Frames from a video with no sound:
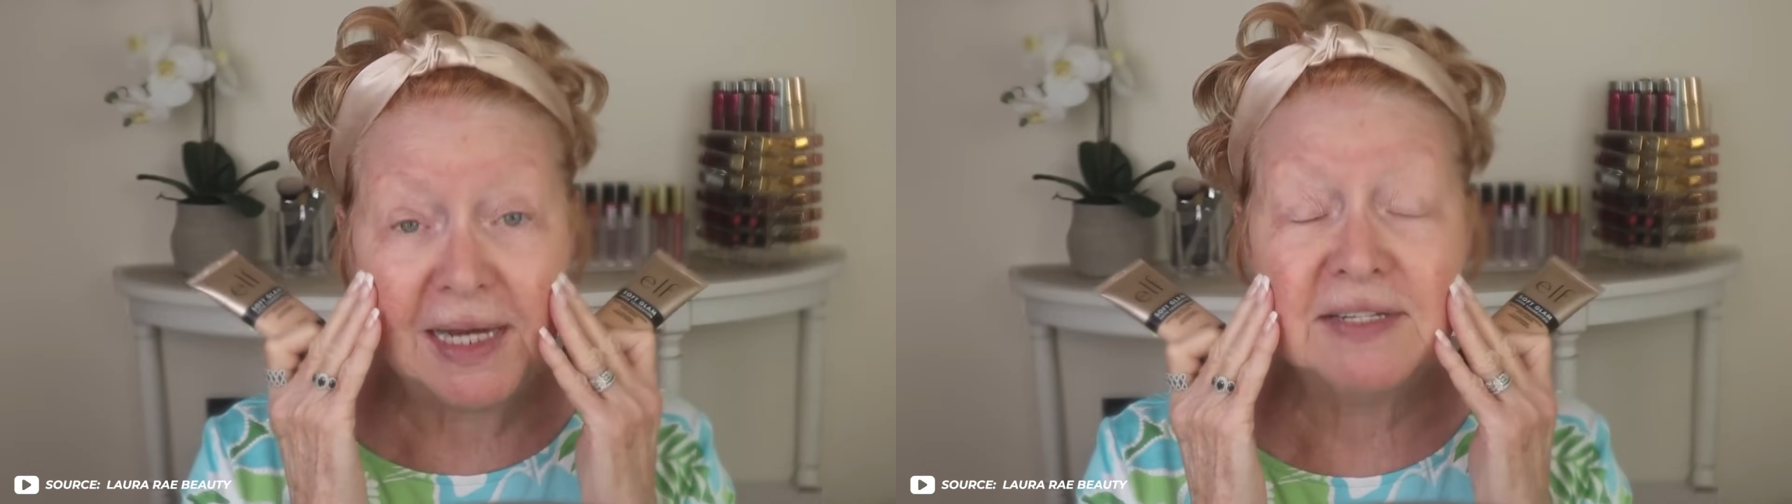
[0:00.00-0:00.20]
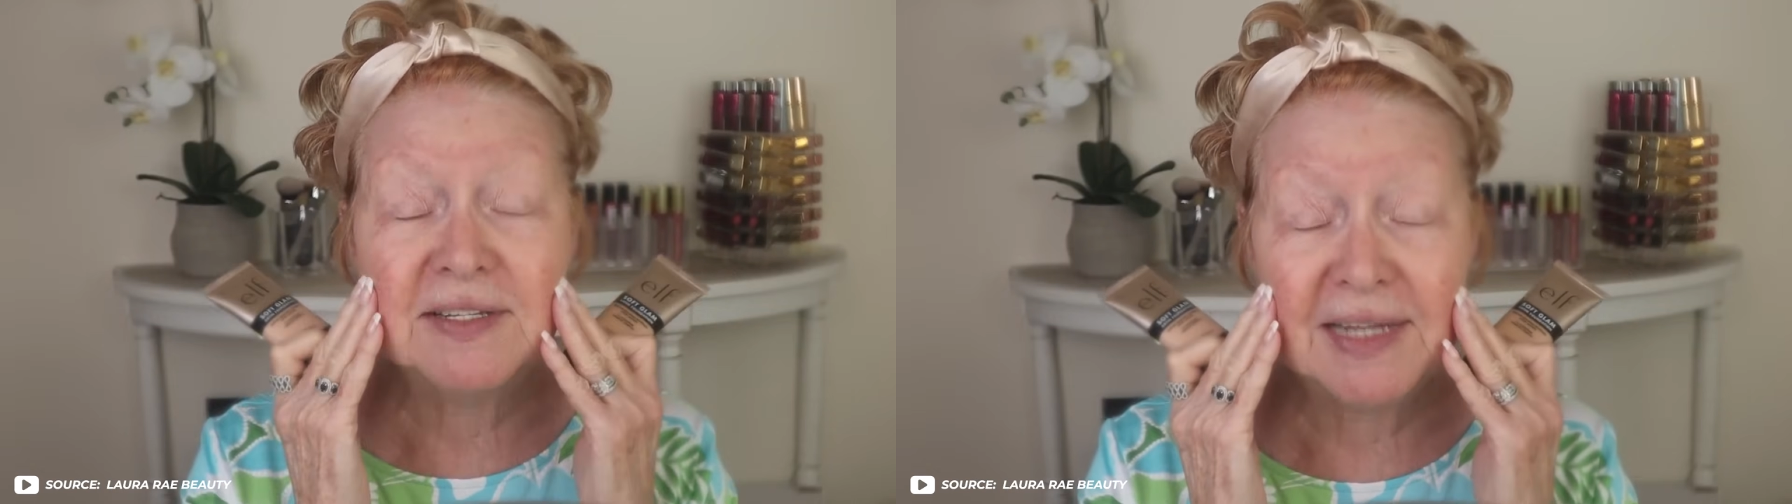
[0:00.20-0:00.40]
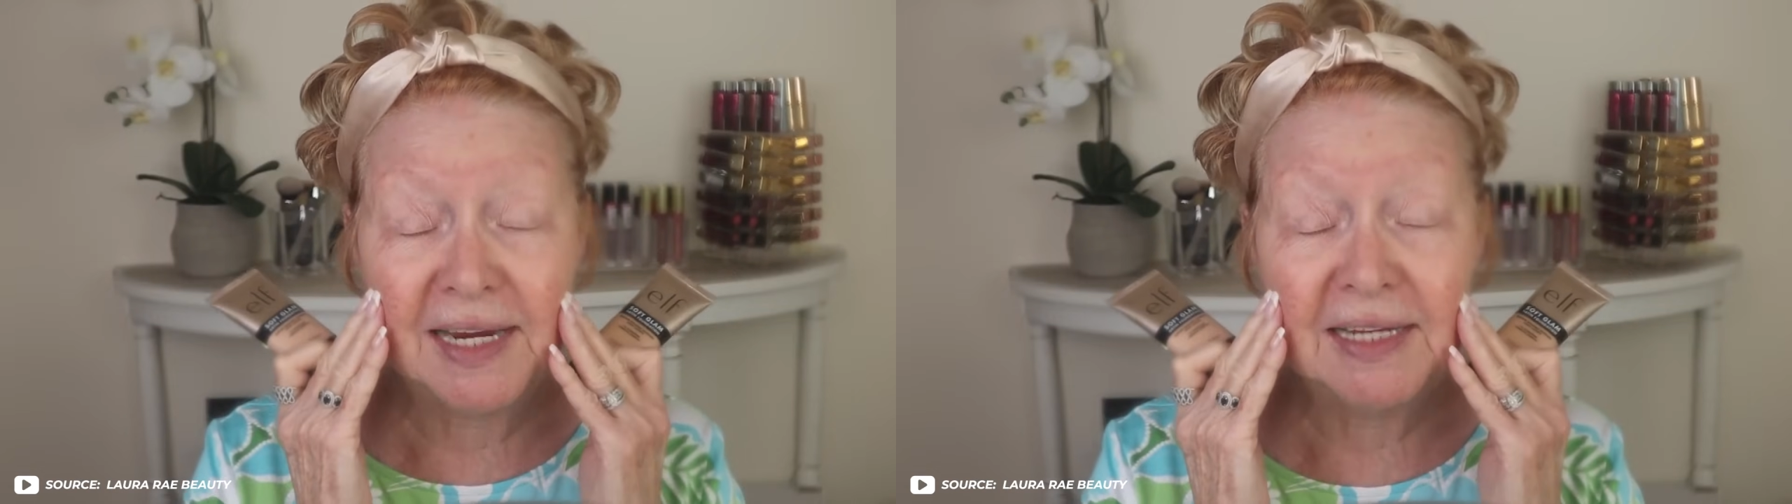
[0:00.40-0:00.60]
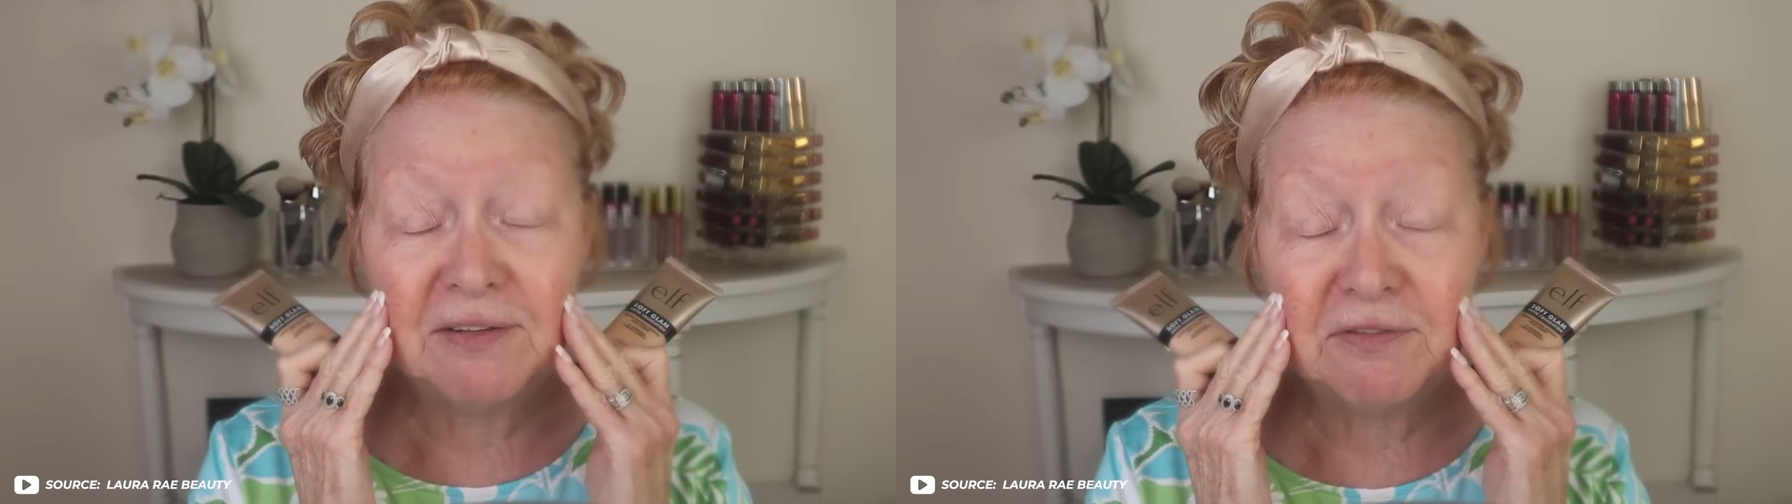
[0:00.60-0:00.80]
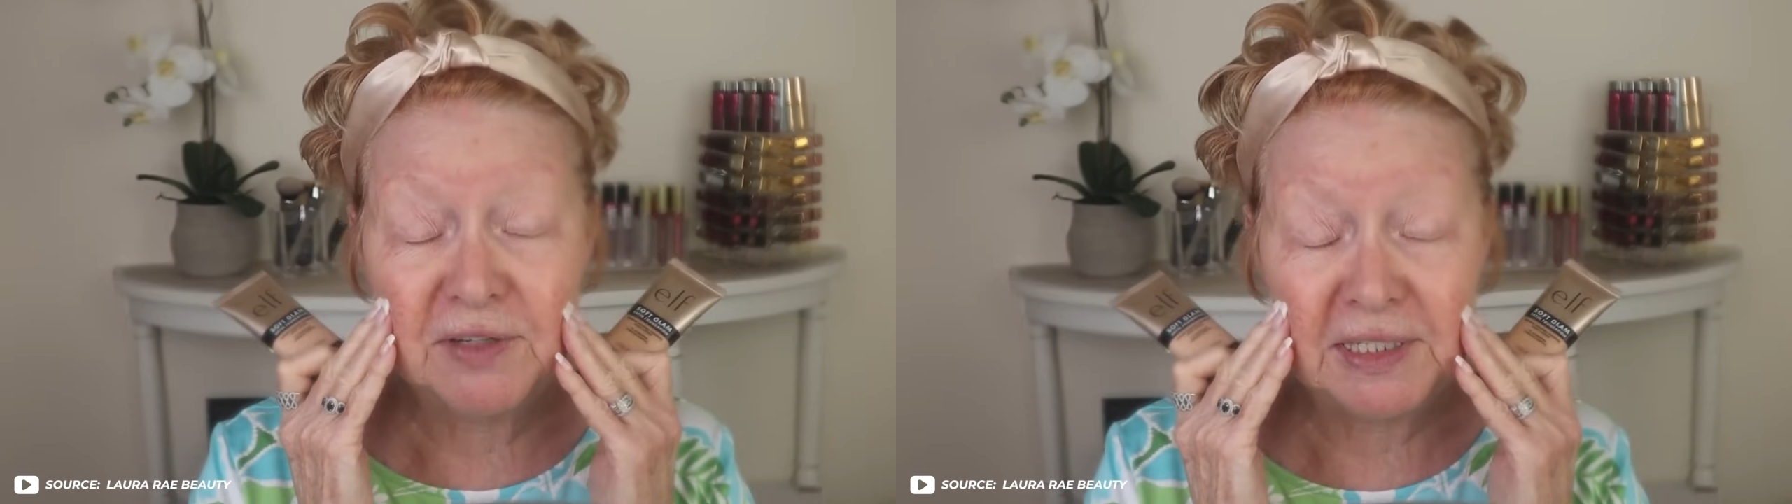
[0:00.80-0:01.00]
It's the
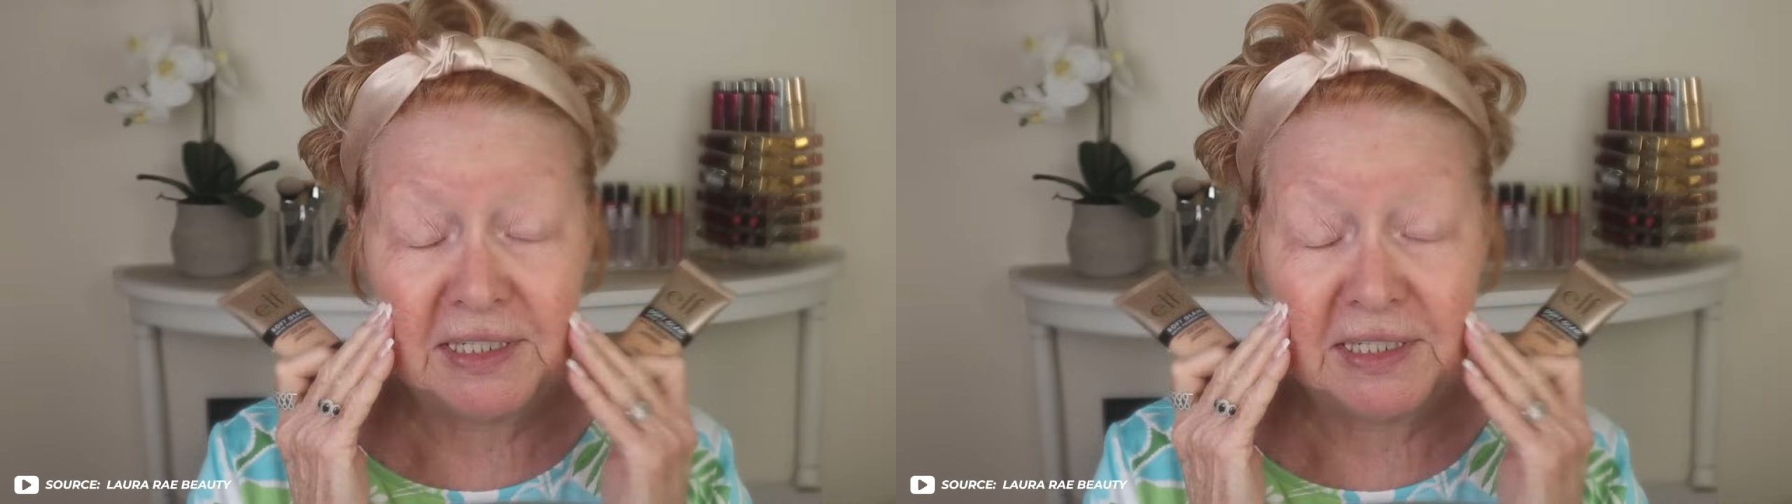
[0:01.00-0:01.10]
best way to